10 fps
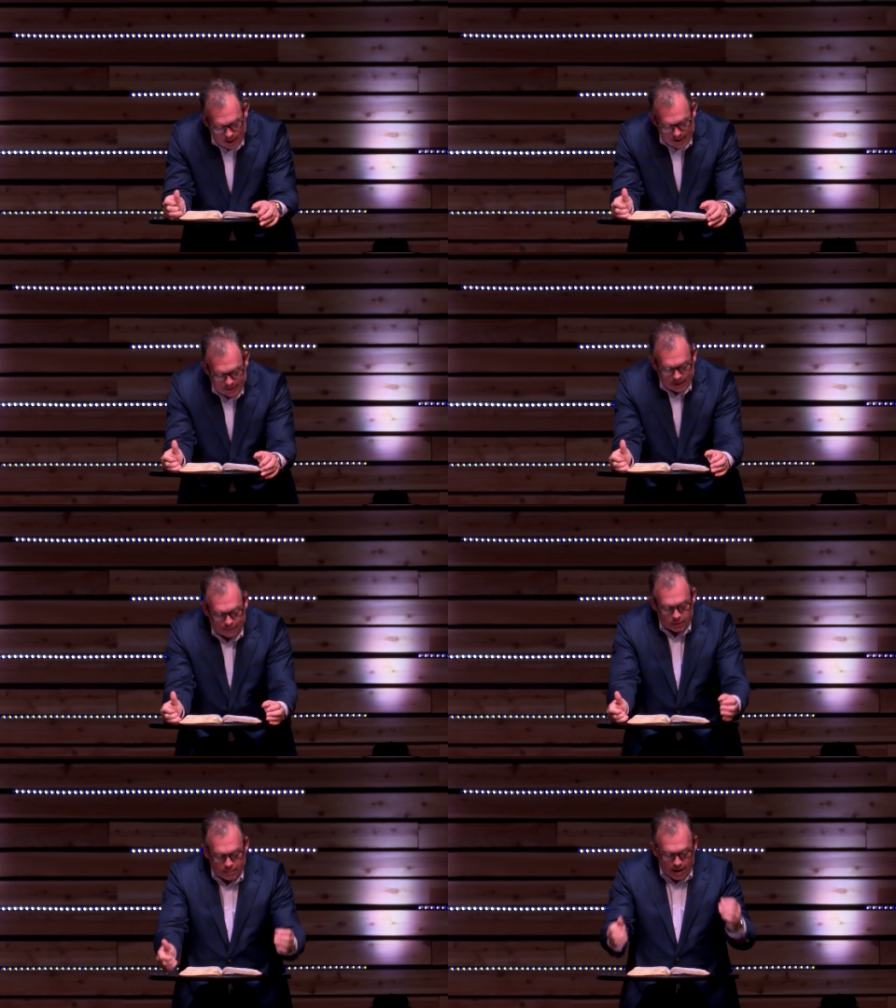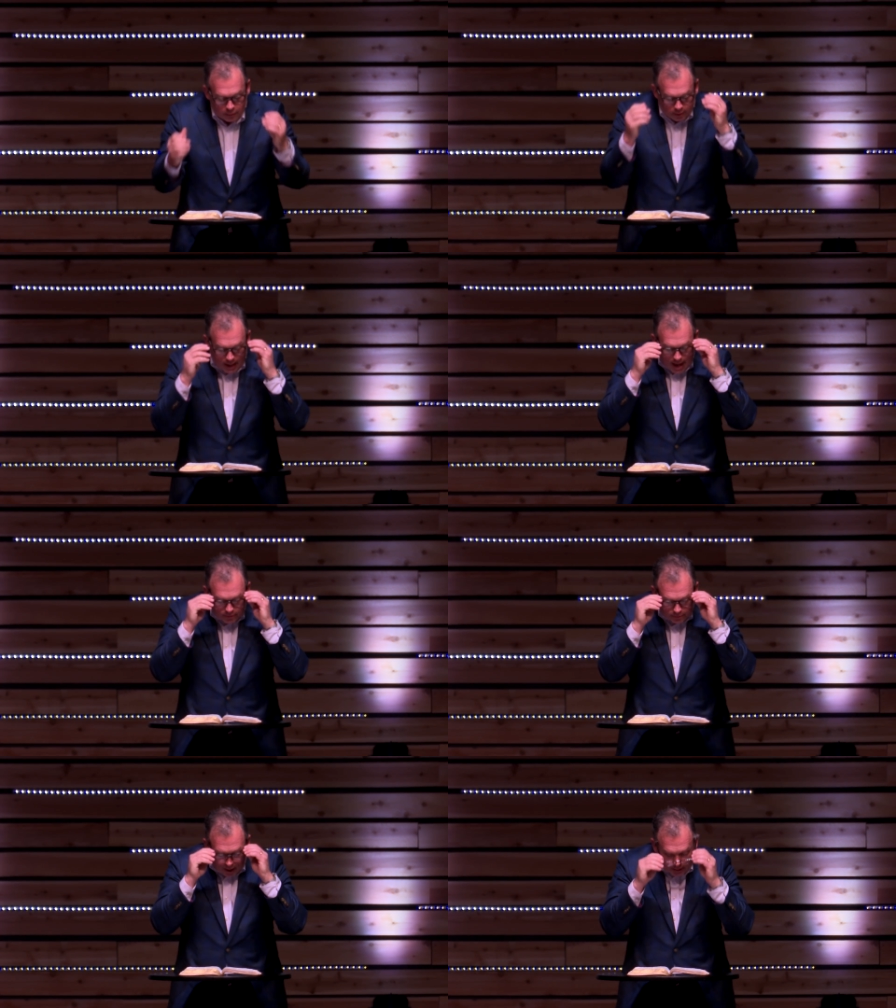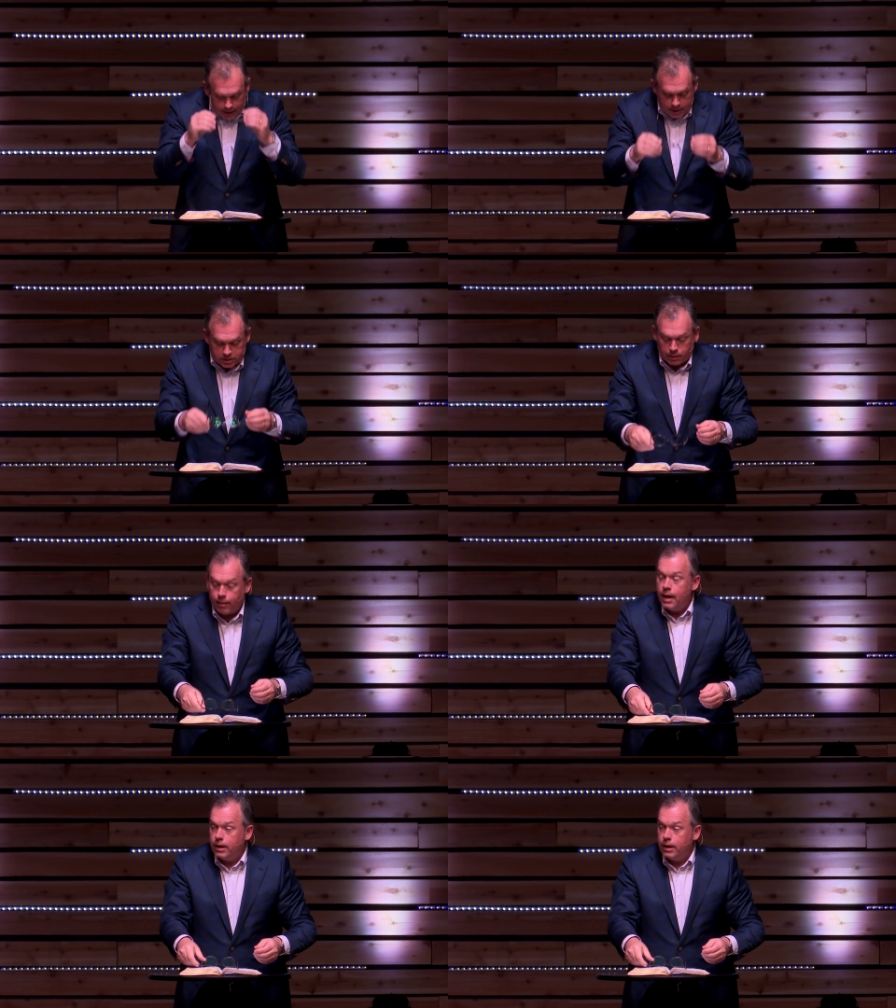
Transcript: and every mouth that has not kissed him.